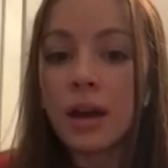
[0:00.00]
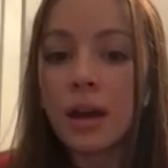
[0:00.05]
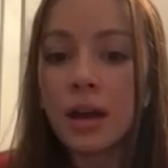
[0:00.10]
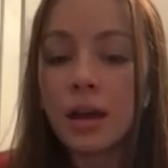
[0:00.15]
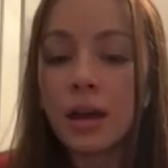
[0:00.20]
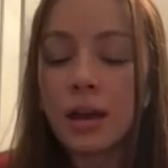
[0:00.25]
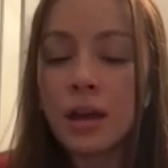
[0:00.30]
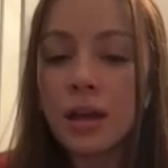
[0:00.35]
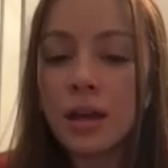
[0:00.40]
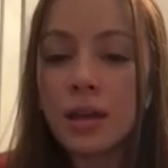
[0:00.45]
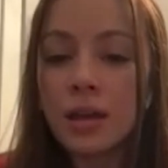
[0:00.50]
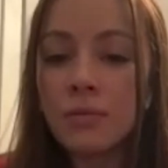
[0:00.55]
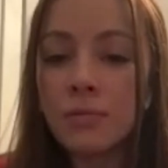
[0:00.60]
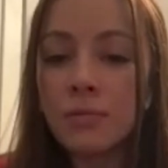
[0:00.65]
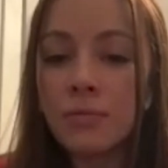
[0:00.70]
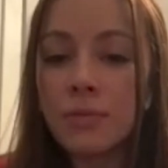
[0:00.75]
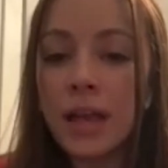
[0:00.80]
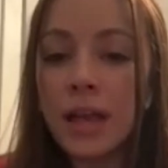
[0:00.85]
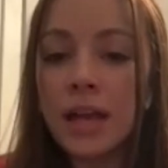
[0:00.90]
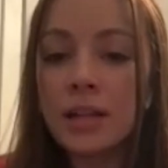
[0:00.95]
Flattered
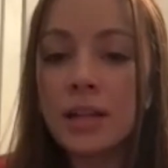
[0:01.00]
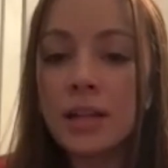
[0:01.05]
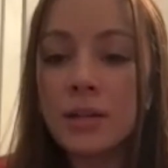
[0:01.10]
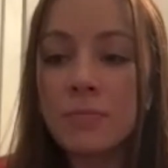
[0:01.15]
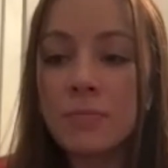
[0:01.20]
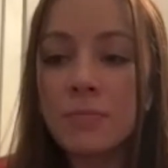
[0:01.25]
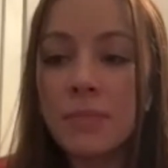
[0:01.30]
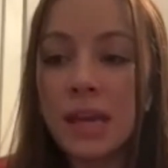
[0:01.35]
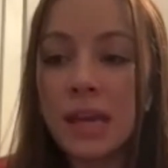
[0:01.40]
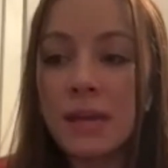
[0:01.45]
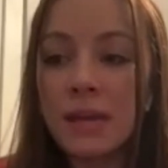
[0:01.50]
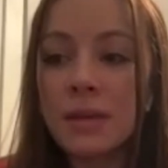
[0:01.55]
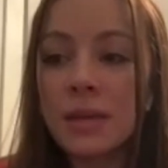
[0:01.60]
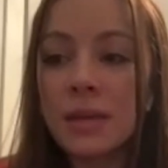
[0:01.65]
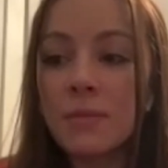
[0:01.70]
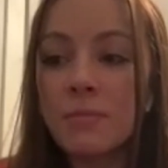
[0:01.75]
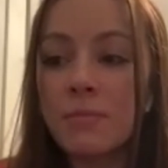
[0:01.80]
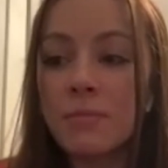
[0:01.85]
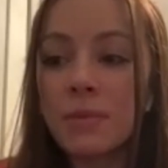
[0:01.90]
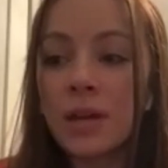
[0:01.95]

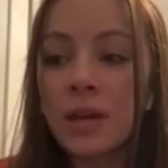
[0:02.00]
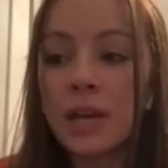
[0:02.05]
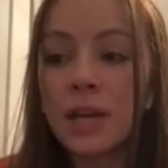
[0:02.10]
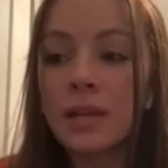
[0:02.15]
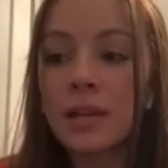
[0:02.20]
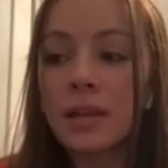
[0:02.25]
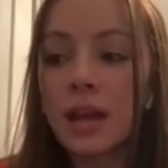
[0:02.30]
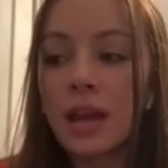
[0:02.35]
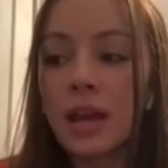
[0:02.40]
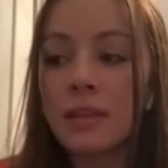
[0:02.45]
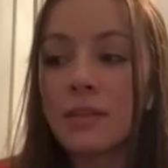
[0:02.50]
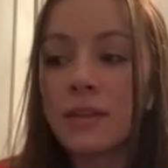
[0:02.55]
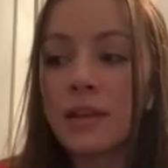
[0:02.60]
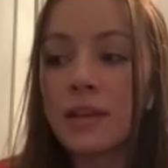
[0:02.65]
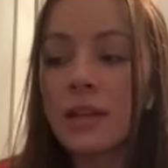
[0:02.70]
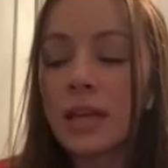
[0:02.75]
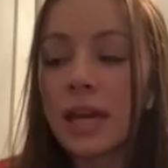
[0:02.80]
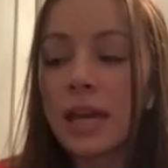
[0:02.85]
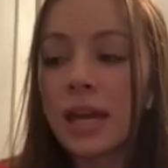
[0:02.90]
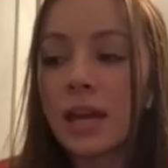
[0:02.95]
maybe, but I
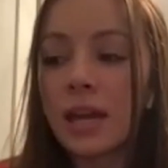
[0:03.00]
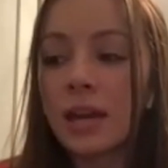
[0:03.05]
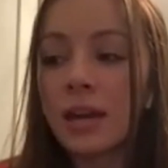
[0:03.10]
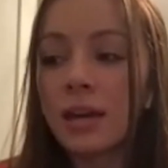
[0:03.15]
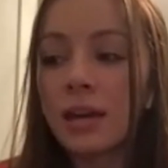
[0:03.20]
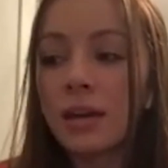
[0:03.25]
feel like,